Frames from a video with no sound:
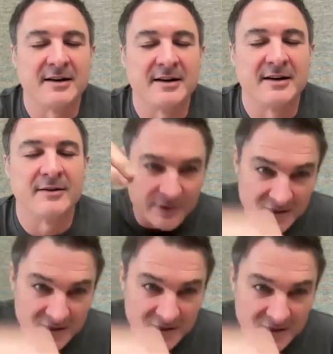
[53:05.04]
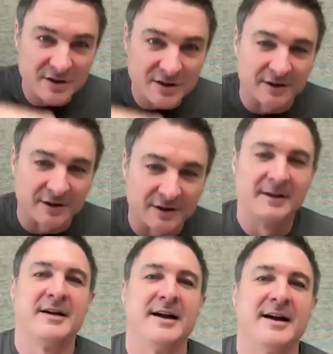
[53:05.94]
resonate for this
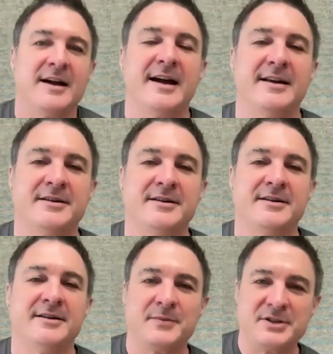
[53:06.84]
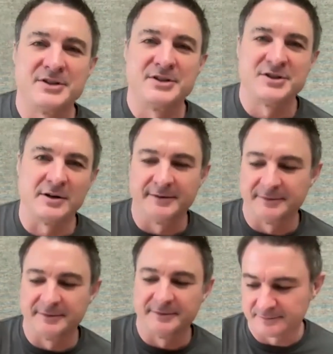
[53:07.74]
year and start
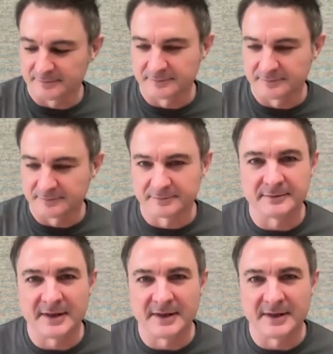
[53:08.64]
there. Yeah.